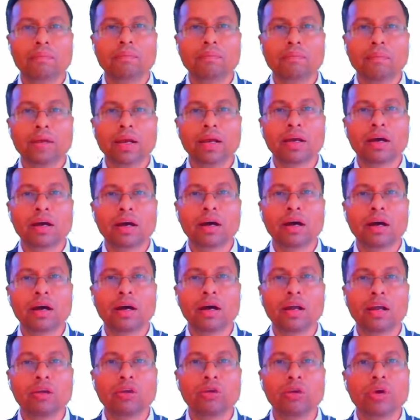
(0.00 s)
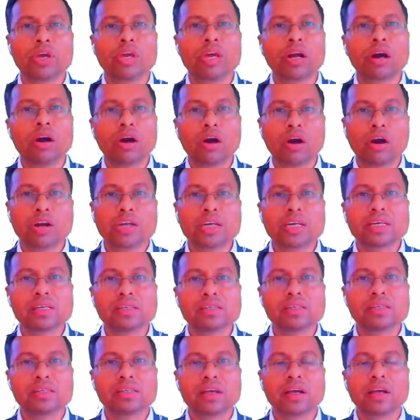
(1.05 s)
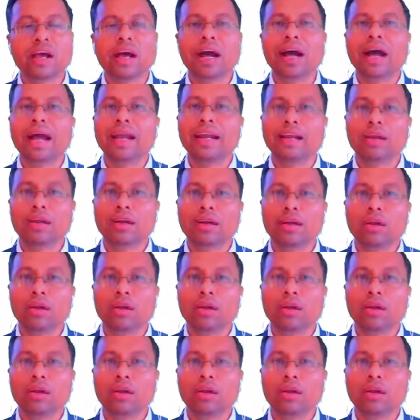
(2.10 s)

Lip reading: knowing audience and